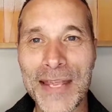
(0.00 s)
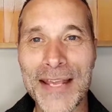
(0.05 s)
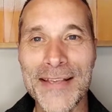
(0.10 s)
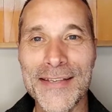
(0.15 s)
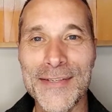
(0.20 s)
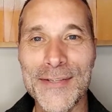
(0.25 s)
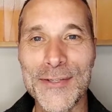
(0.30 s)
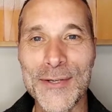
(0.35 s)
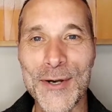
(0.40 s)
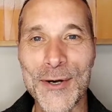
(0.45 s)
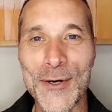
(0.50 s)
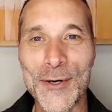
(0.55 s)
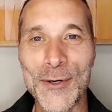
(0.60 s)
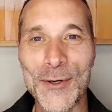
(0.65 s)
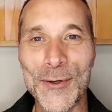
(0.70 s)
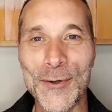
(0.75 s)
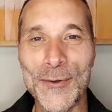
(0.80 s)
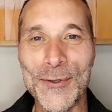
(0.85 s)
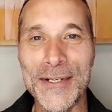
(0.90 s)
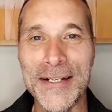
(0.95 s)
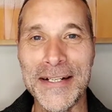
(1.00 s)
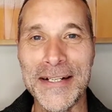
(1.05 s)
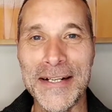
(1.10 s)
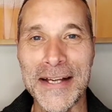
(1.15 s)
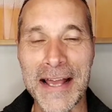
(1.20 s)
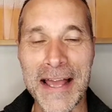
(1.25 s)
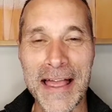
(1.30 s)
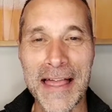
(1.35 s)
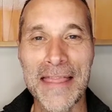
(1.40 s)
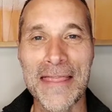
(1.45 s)
So
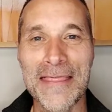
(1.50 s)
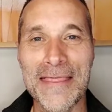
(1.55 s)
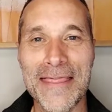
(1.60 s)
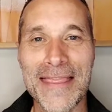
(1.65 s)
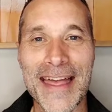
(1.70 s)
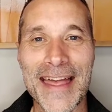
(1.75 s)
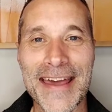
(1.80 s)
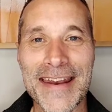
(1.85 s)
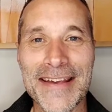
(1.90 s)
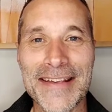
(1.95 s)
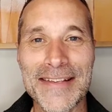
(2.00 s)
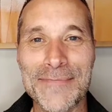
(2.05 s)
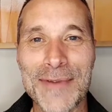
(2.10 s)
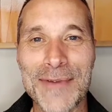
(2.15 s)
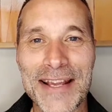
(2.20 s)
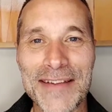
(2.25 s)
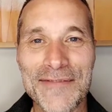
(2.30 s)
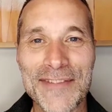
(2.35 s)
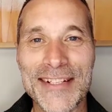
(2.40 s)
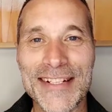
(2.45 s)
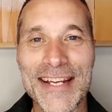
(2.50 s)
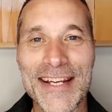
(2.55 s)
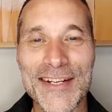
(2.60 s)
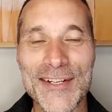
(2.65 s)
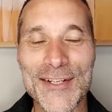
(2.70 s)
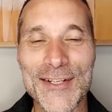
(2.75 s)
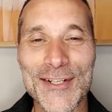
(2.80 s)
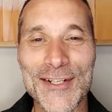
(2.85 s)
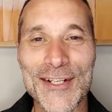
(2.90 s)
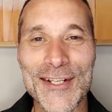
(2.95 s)
that is my
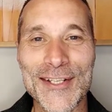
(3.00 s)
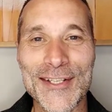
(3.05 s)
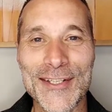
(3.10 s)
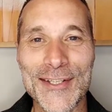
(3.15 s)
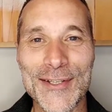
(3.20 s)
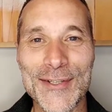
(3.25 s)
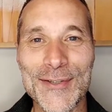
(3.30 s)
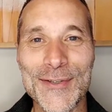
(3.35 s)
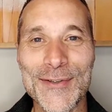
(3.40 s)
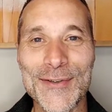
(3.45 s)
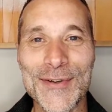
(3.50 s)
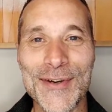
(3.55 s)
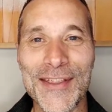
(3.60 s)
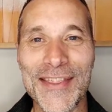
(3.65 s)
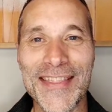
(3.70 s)
invitation to you.